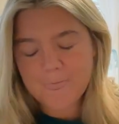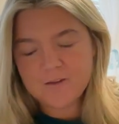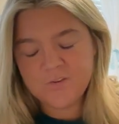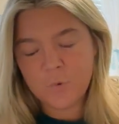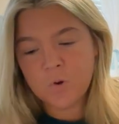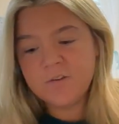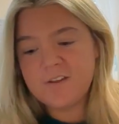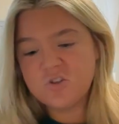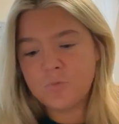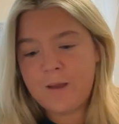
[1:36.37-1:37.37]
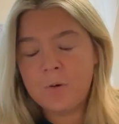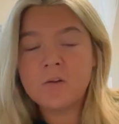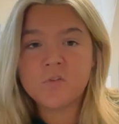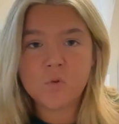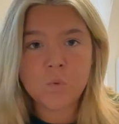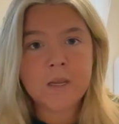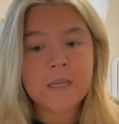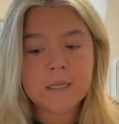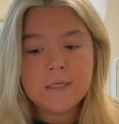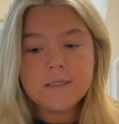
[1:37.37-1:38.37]
So organizational power has
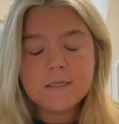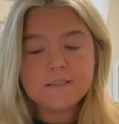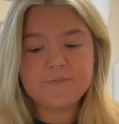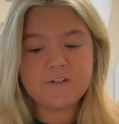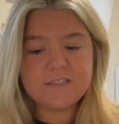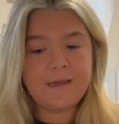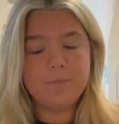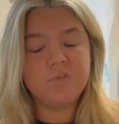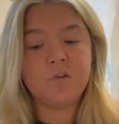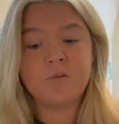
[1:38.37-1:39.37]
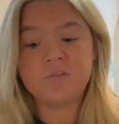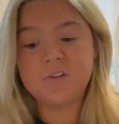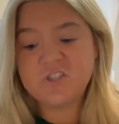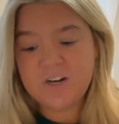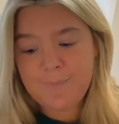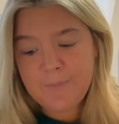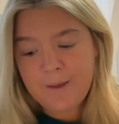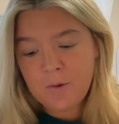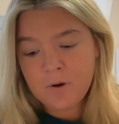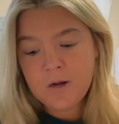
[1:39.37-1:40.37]
3 different types. So there's legitimate
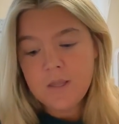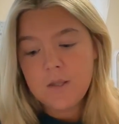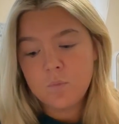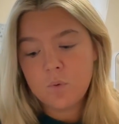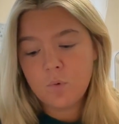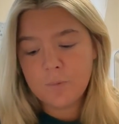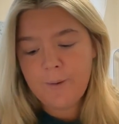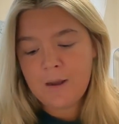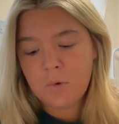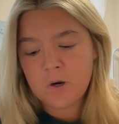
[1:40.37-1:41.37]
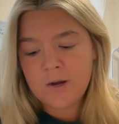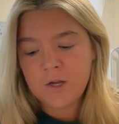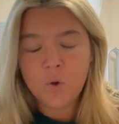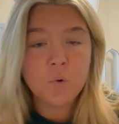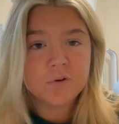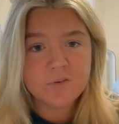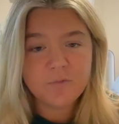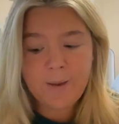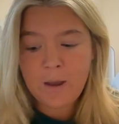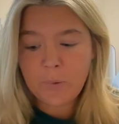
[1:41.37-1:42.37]
power, reward power, and
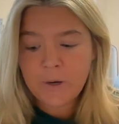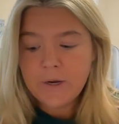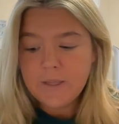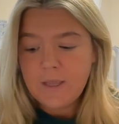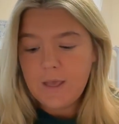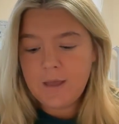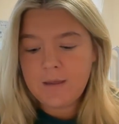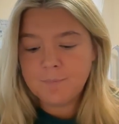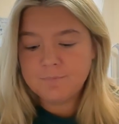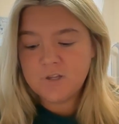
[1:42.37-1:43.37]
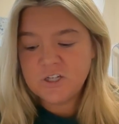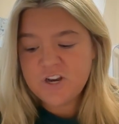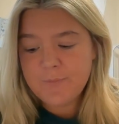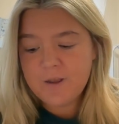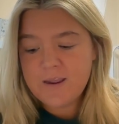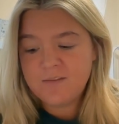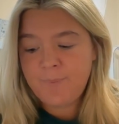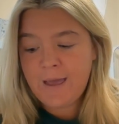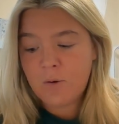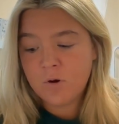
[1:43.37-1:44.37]
coercive power. Legitimate is
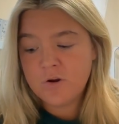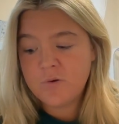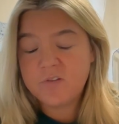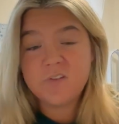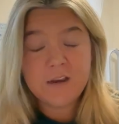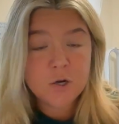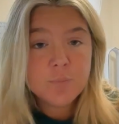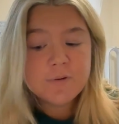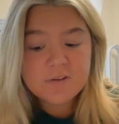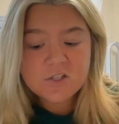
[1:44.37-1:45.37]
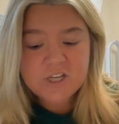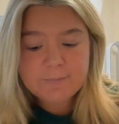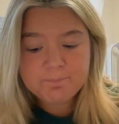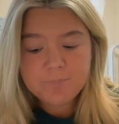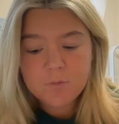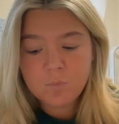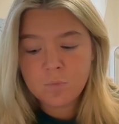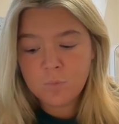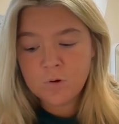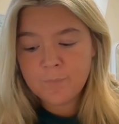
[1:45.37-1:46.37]
power due to senior position,
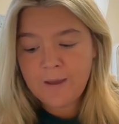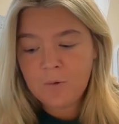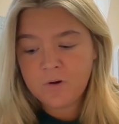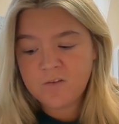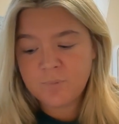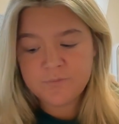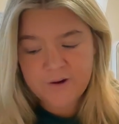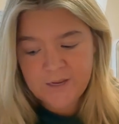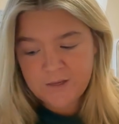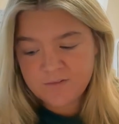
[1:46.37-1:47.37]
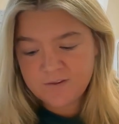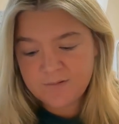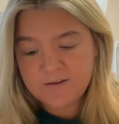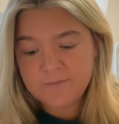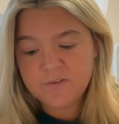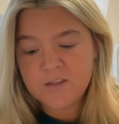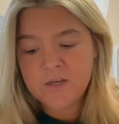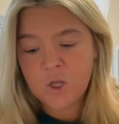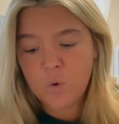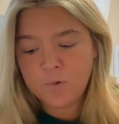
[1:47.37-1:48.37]
reward power is providing incentives, and
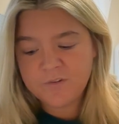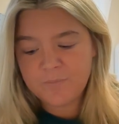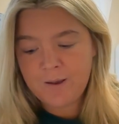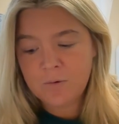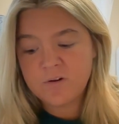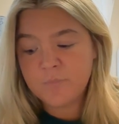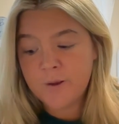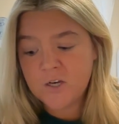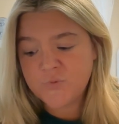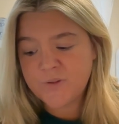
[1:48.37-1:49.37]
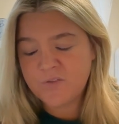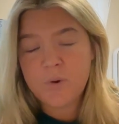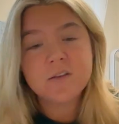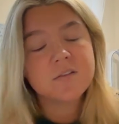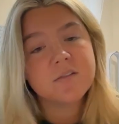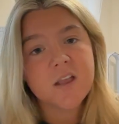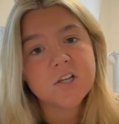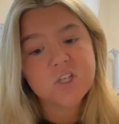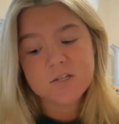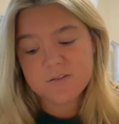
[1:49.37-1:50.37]
then coercive power is punishments, threats, and
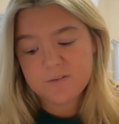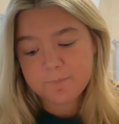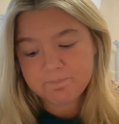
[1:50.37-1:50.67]
sanctions.